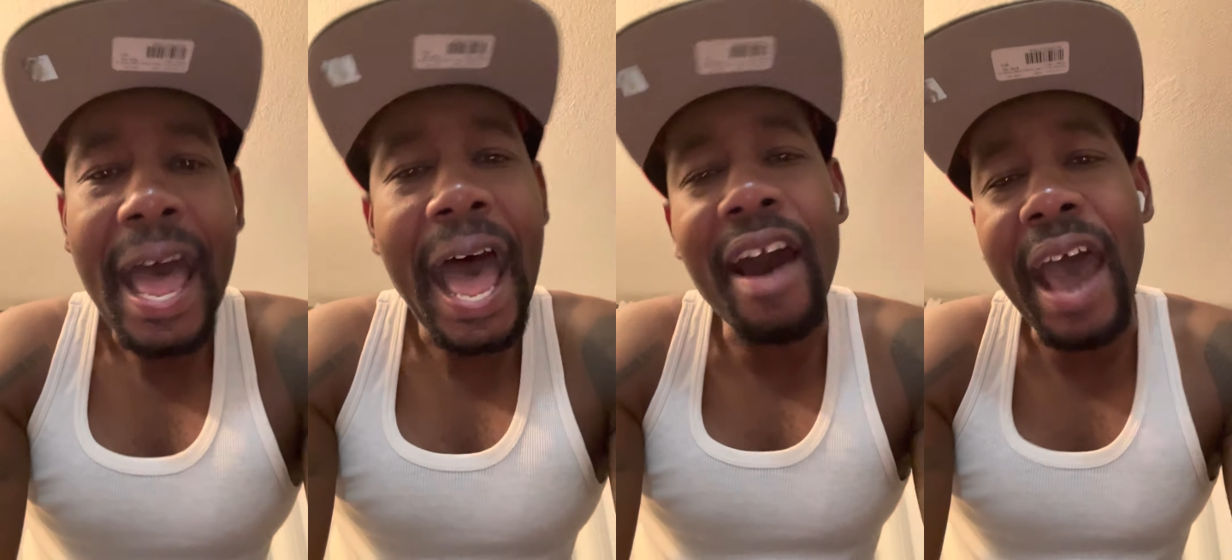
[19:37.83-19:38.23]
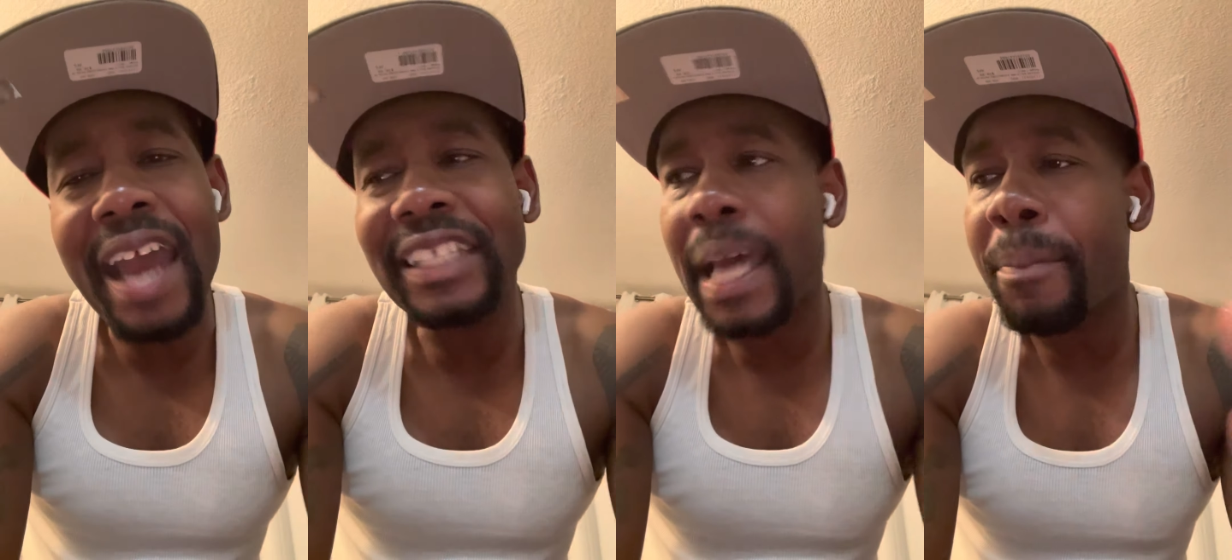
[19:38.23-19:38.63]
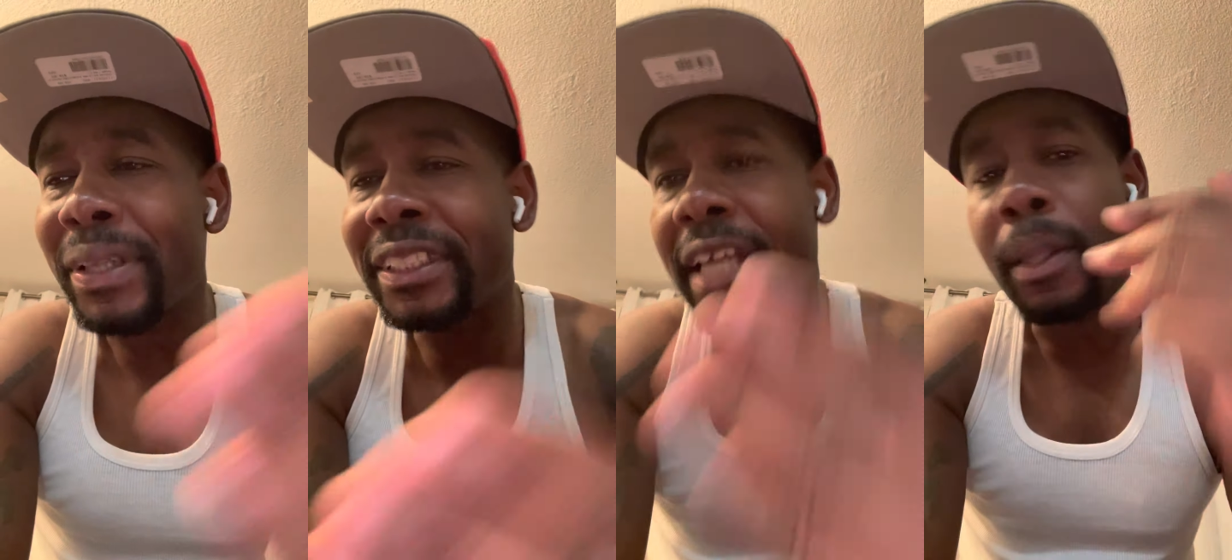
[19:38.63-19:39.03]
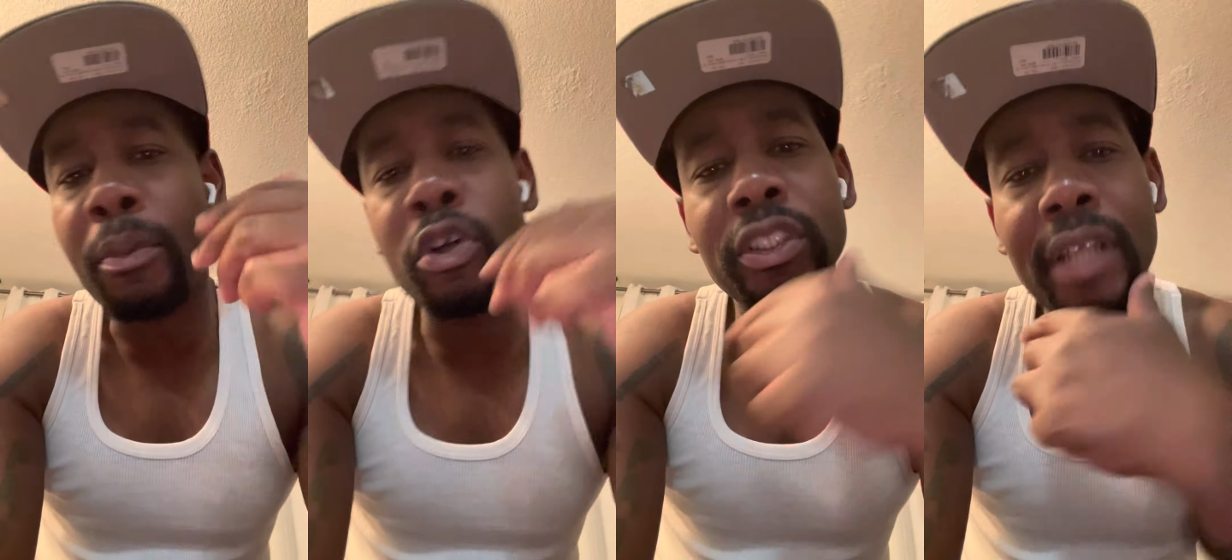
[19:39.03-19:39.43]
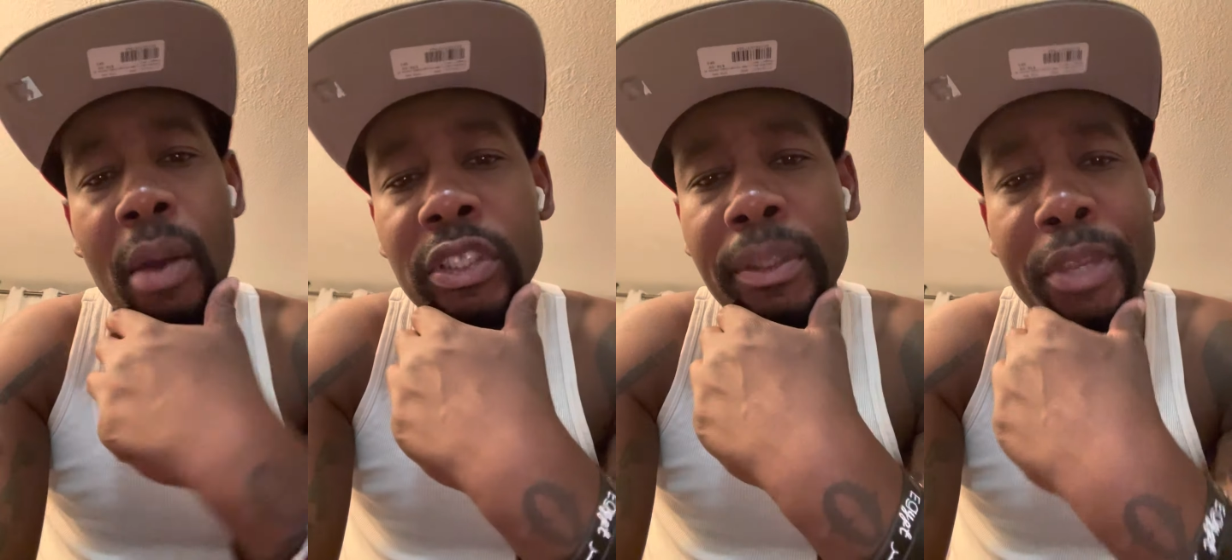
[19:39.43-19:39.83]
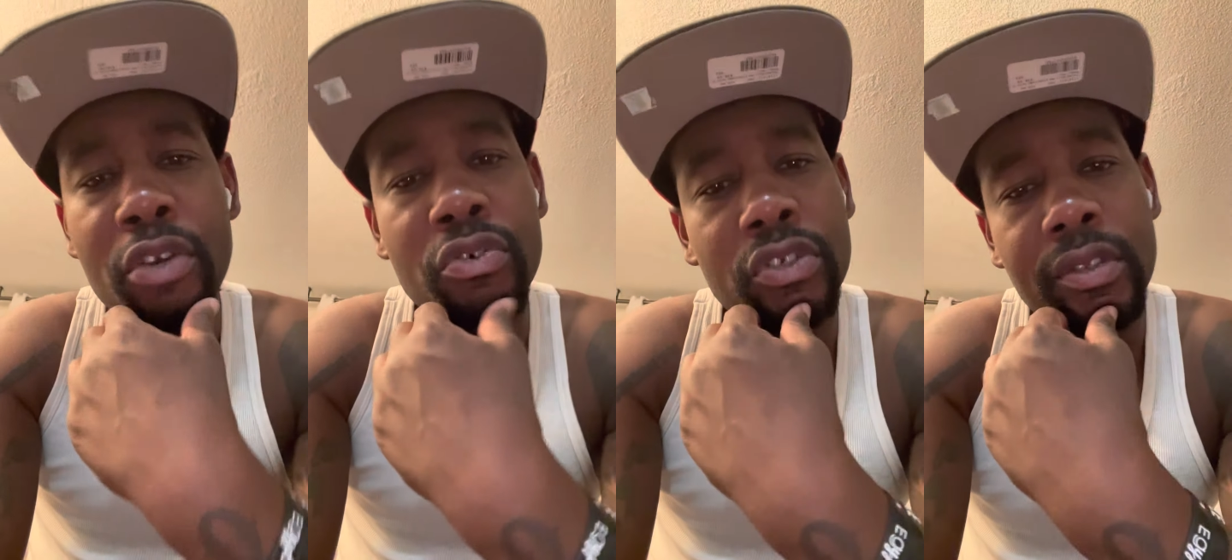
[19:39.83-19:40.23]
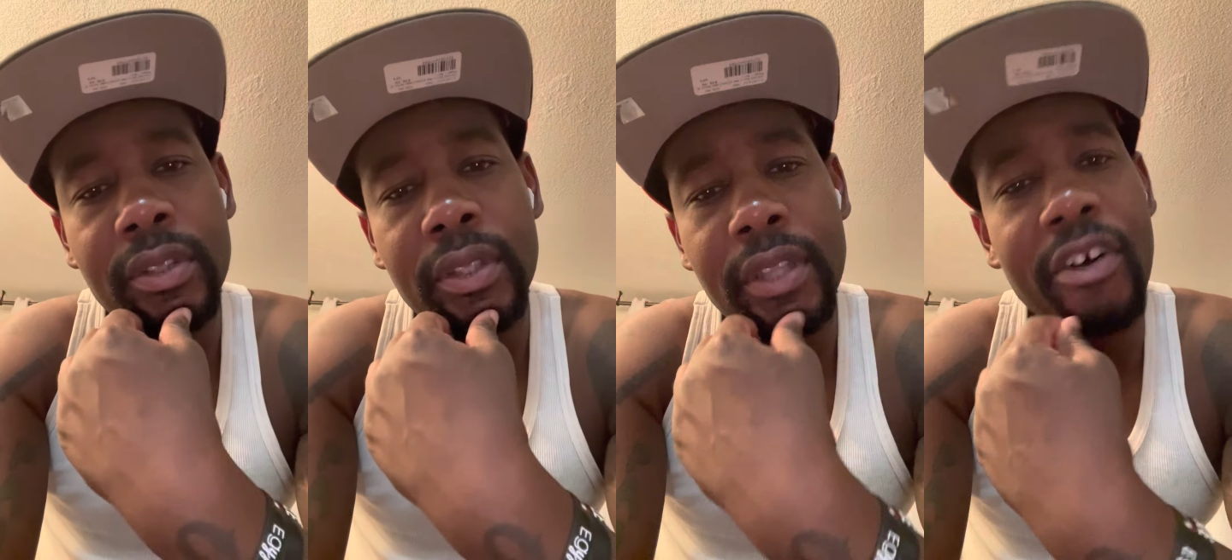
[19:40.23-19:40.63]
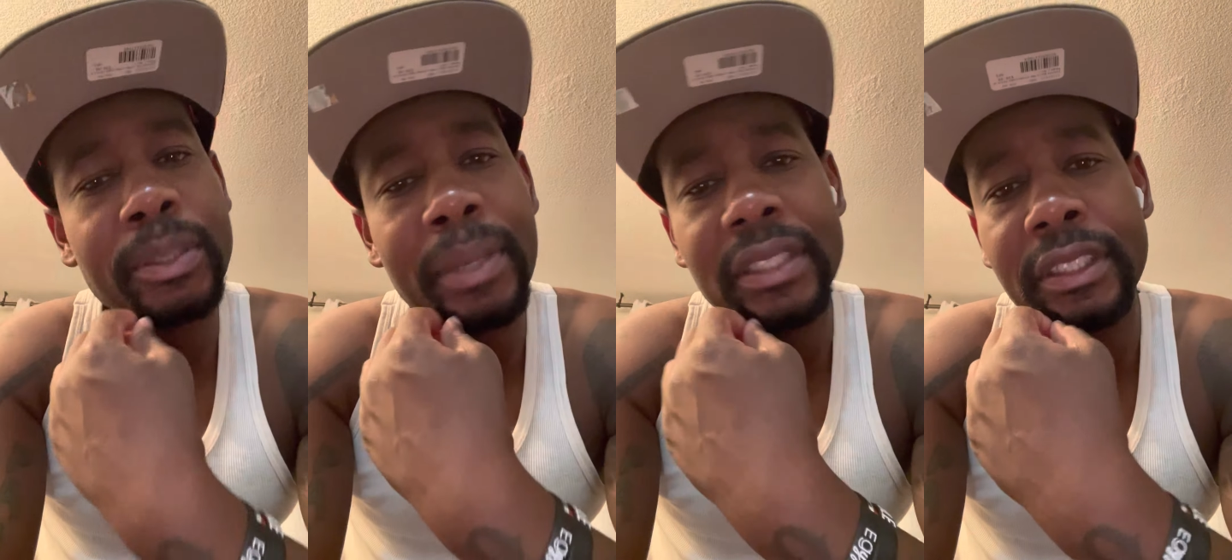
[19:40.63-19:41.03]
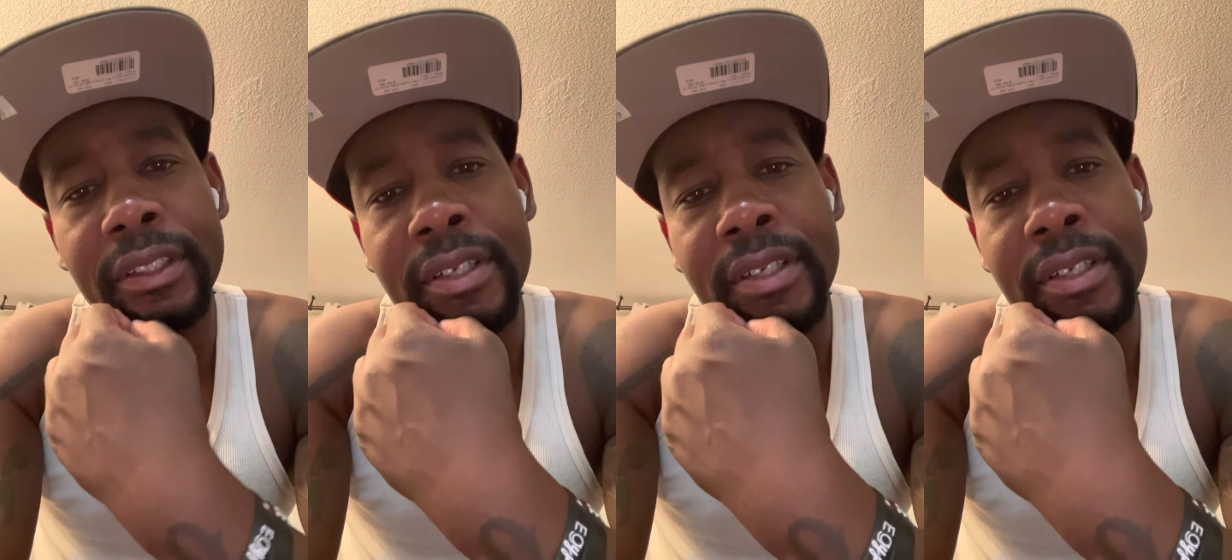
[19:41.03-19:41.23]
How, how does that protect the person that was abused, that was molested?